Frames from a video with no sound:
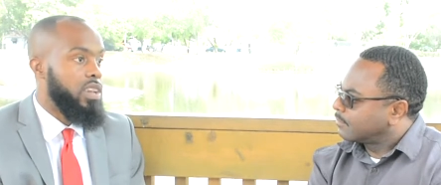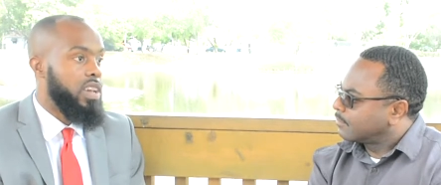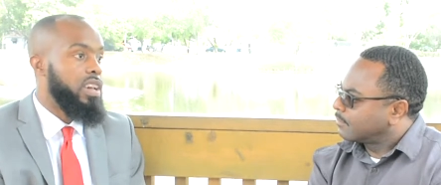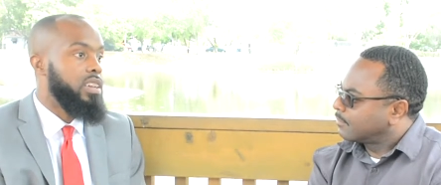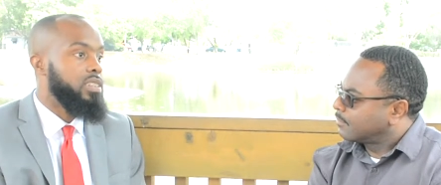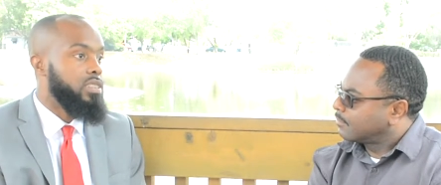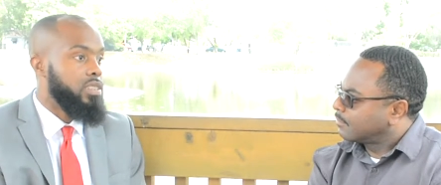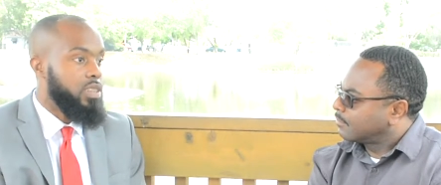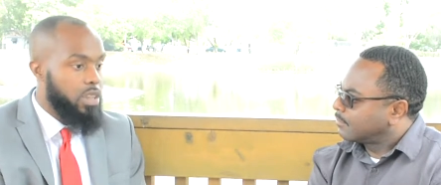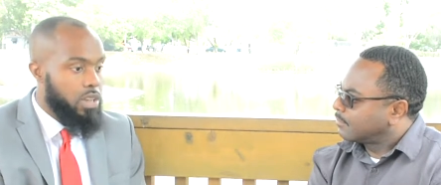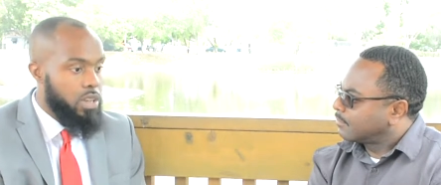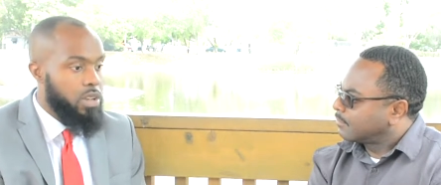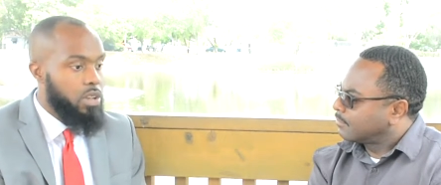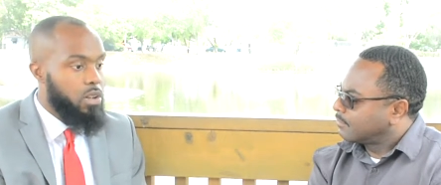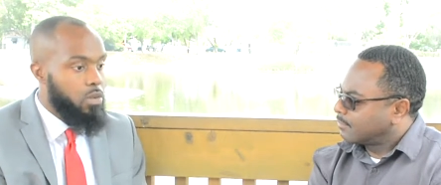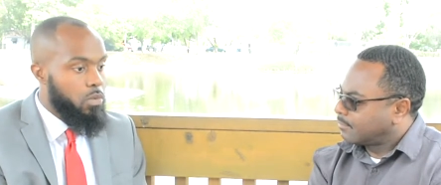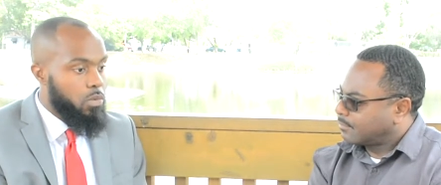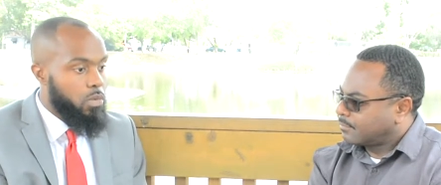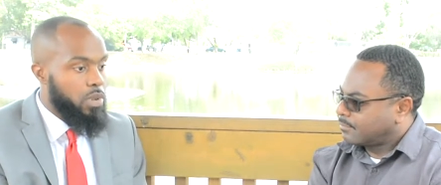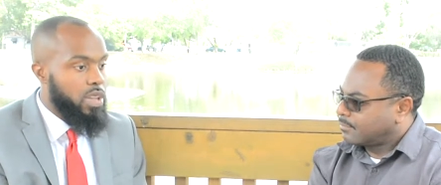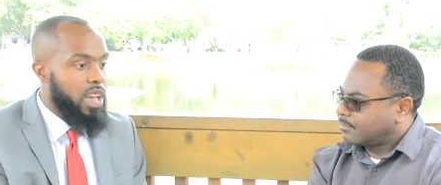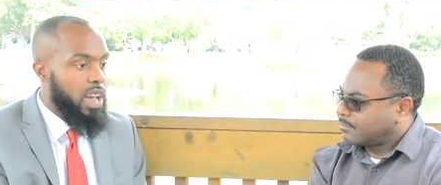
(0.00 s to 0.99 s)
Speaker 1: Yes,
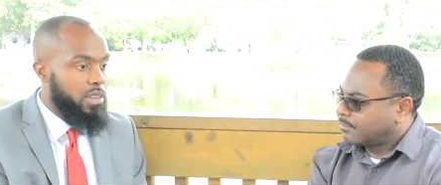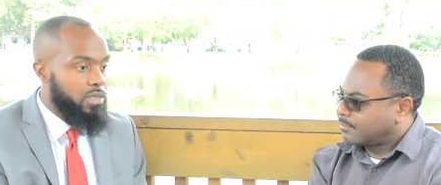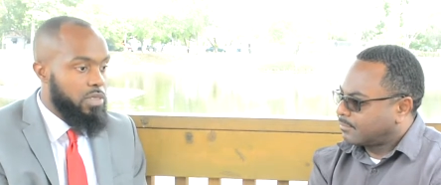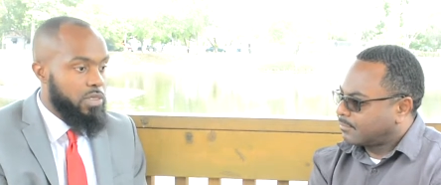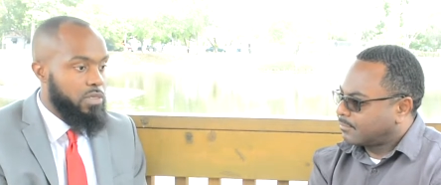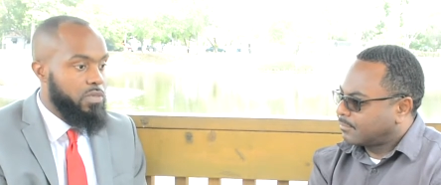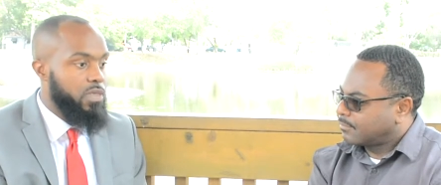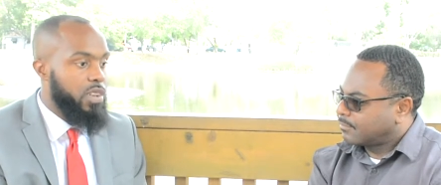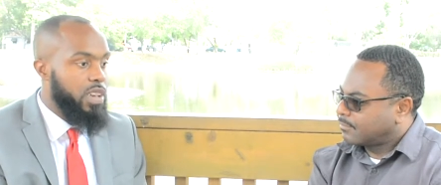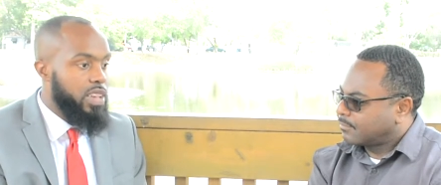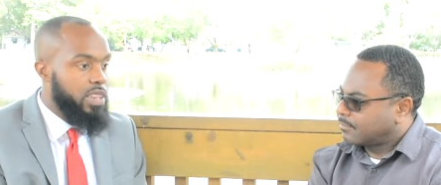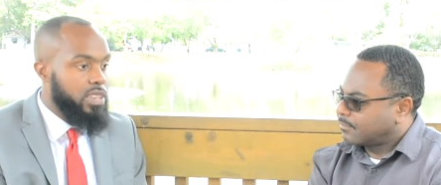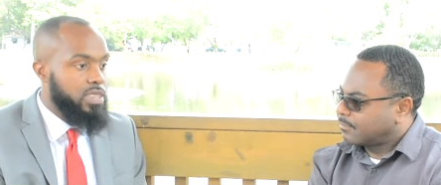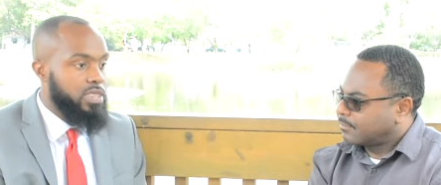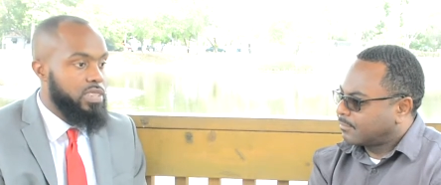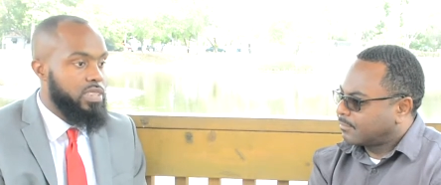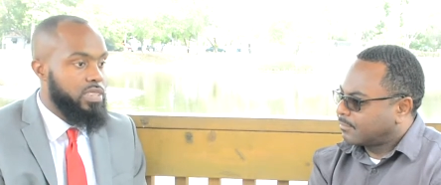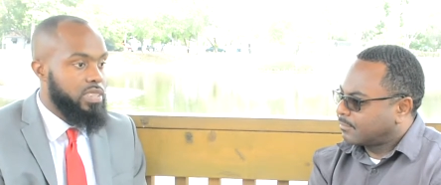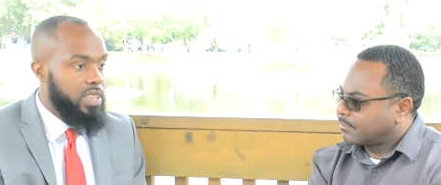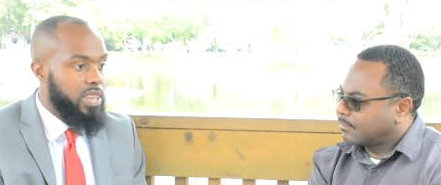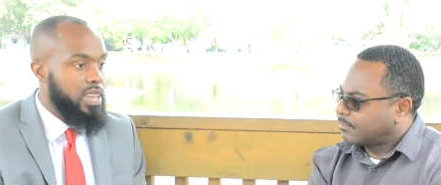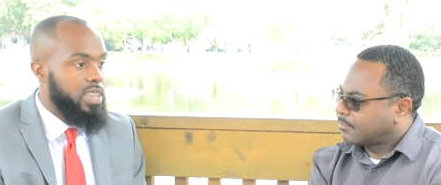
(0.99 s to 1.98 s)
we have to
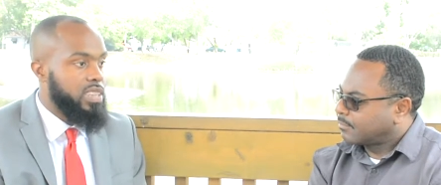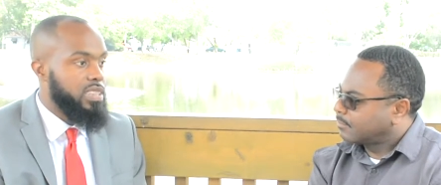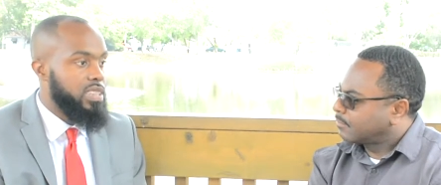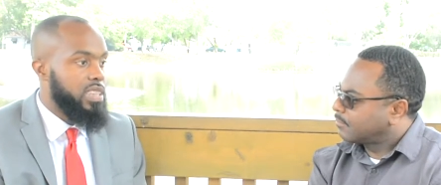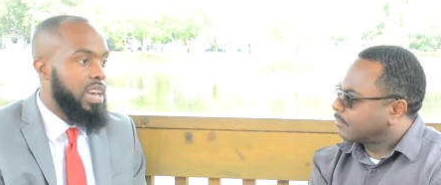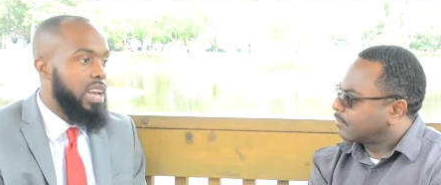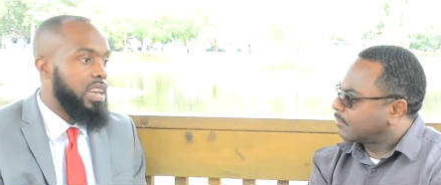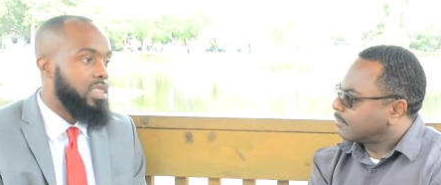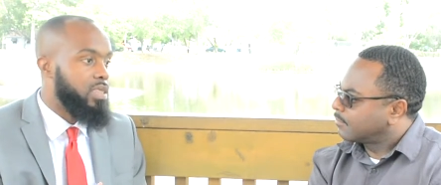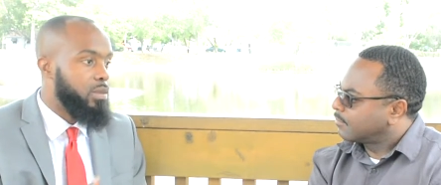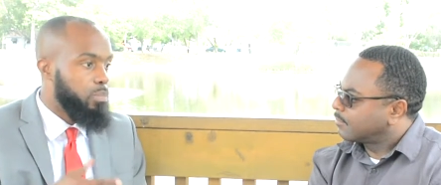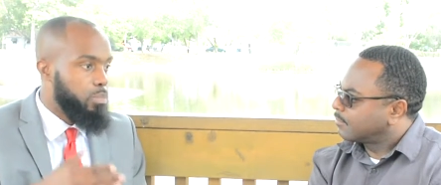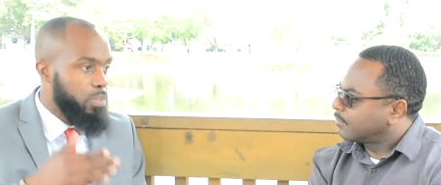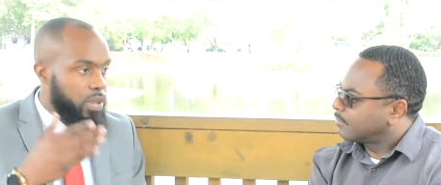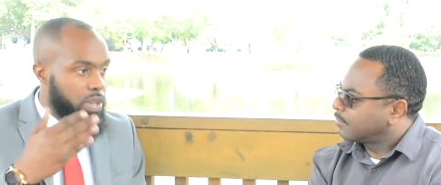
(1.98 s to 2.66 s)
face things like the